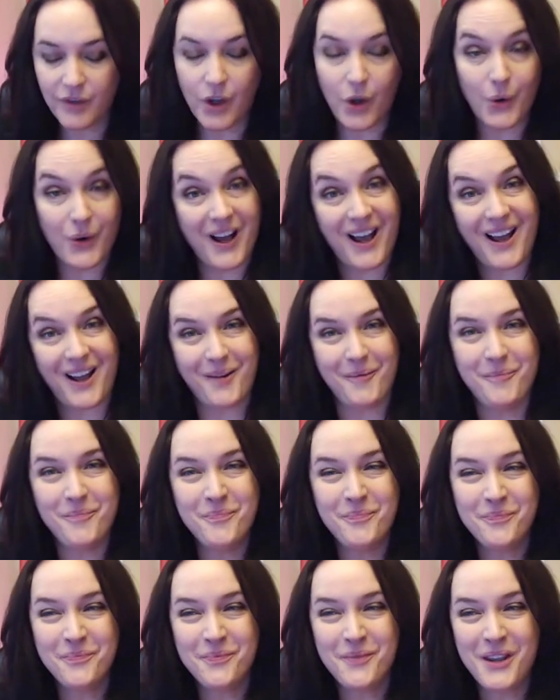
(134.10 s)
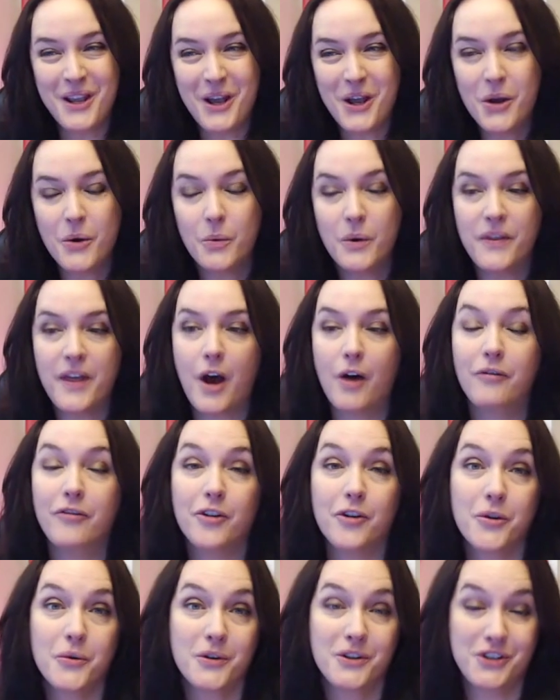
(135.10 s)
Okay, without
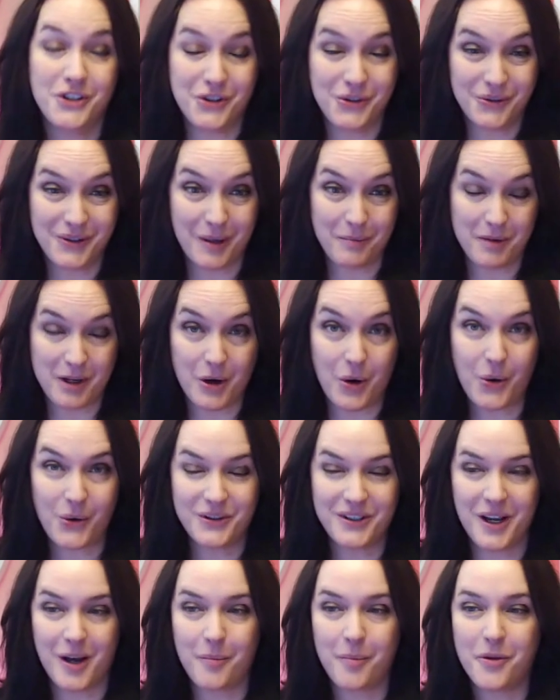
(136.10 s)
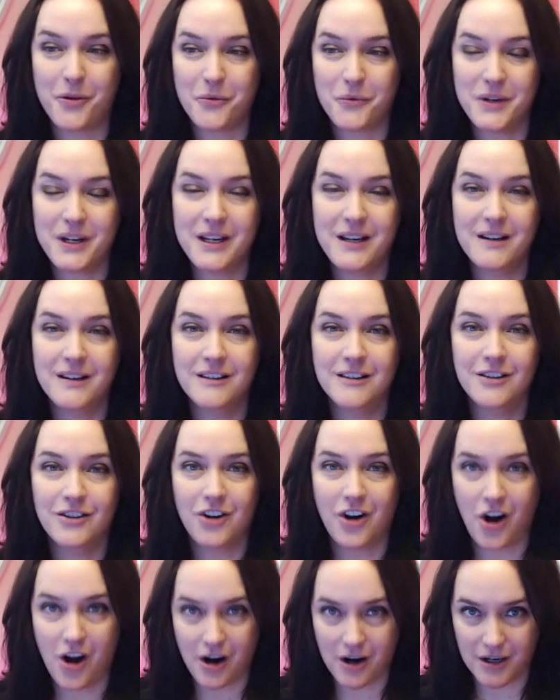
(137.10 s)
further ado, let me hold up 3
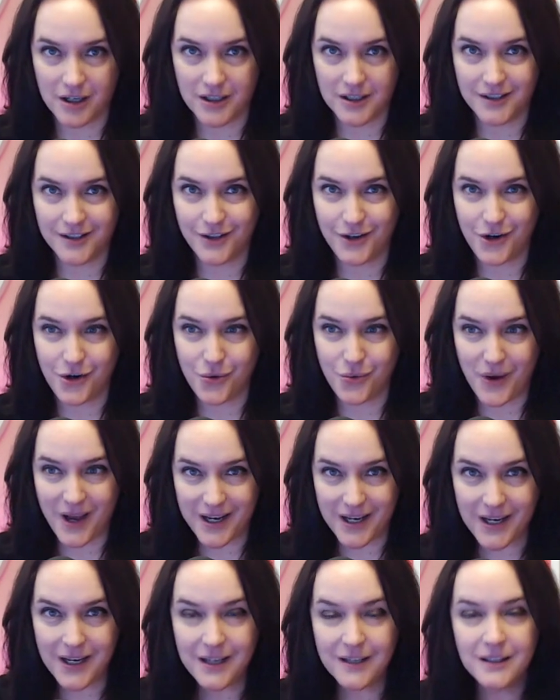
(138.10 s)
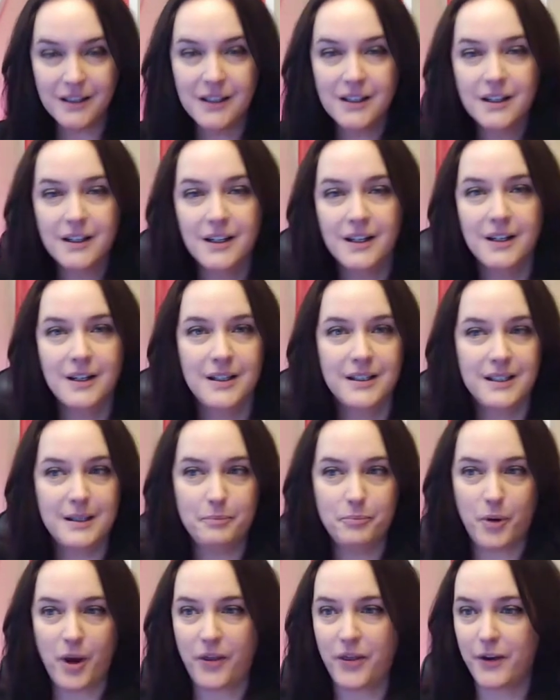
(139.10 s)
cards. Are you ready?
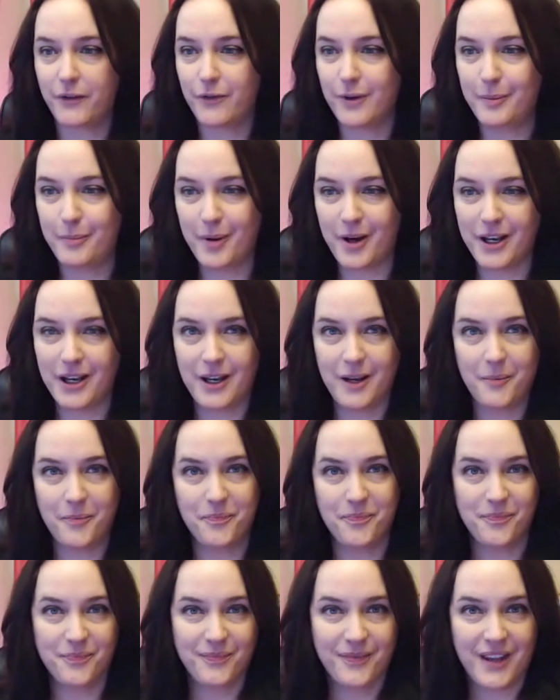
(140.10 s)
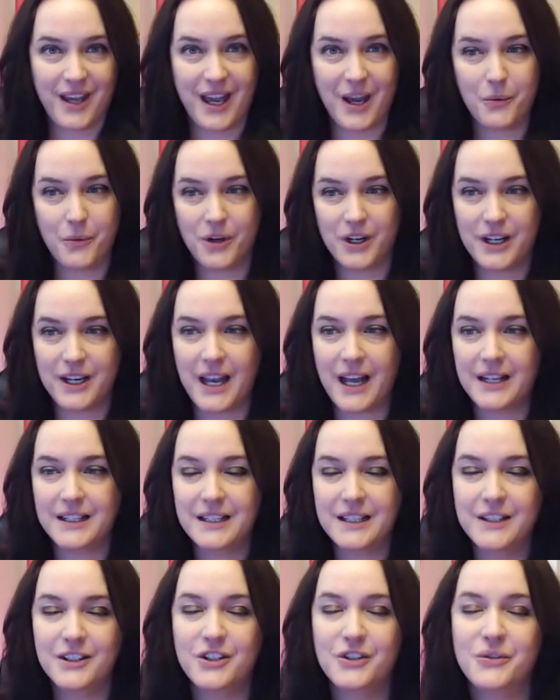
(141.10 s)
Deep breath, everybody. Okay, we're
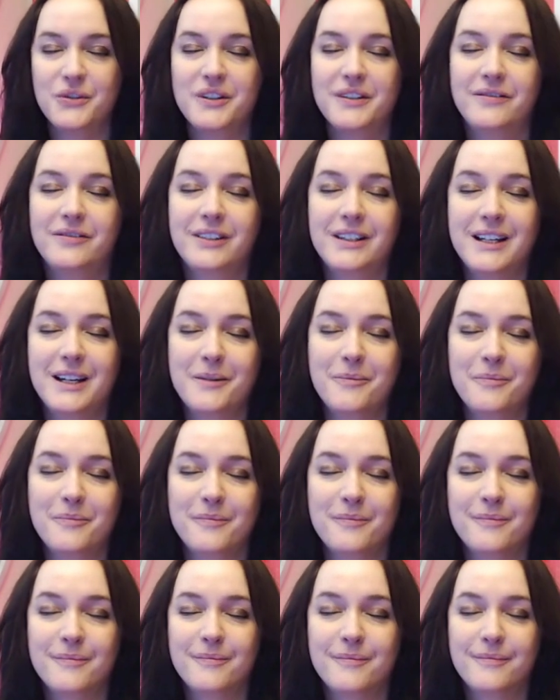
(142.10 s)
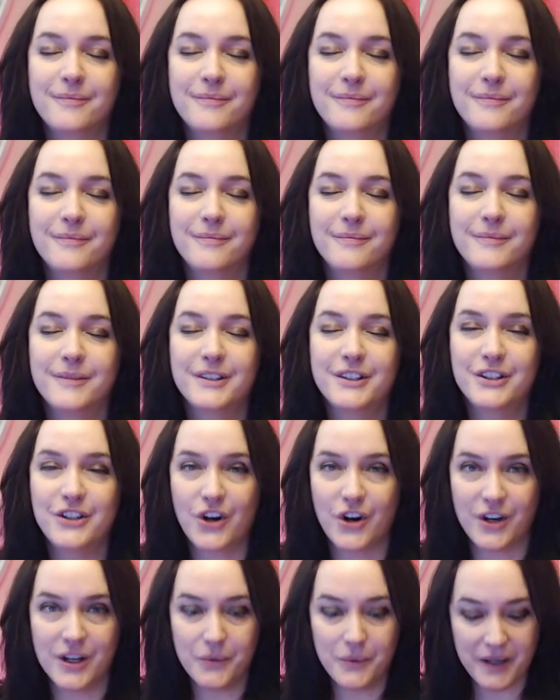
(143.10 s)
connecting intuitively.
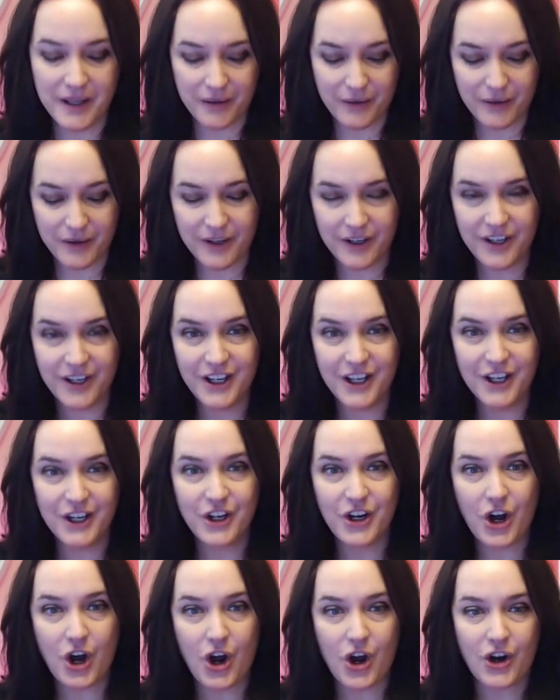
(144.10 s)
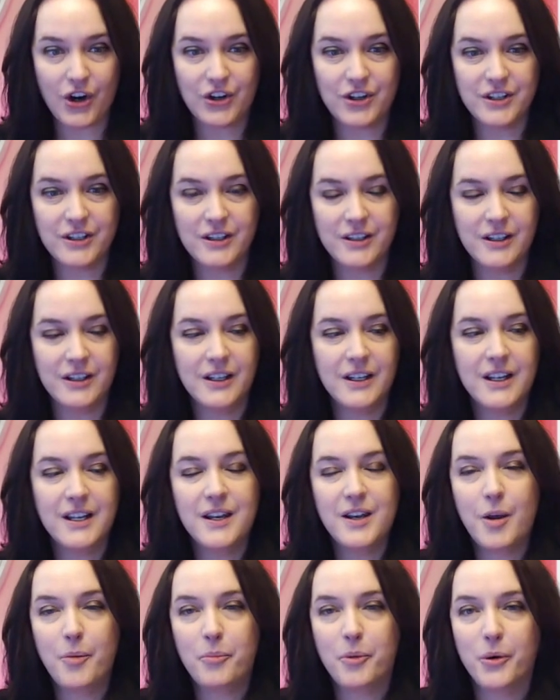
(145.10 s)
Starting with card
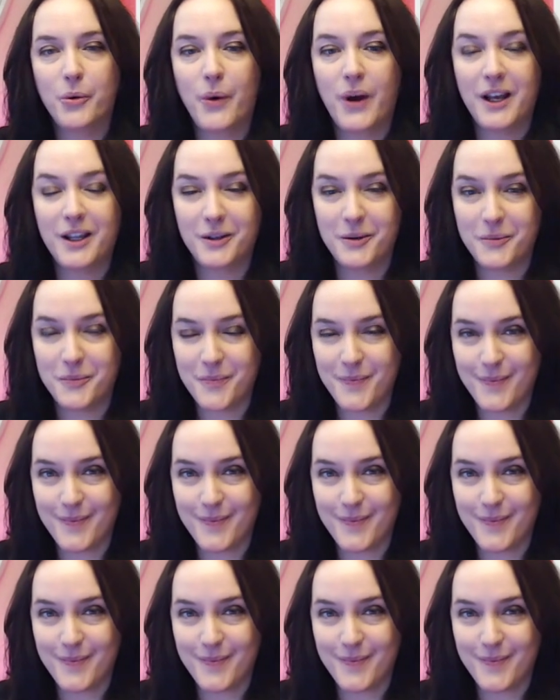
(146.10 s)
number 1.